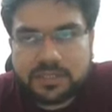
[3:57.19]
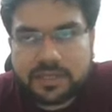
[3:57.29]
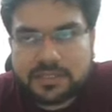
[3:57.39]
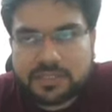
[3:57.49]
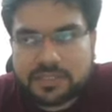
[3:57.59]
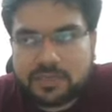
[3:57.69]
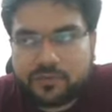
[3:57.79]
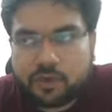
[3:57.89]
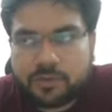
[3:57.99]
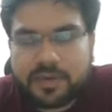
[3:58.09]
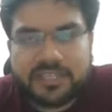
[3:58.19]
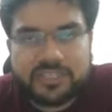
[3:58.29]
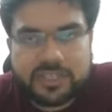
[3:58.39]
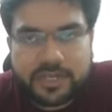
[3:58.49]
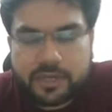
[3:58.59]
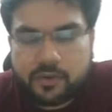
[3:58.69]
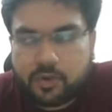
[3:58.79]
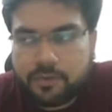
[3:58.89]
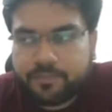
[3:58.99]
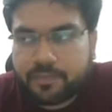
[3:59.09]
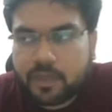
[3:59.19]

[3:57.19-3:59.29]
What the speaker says: transition from an engineering role,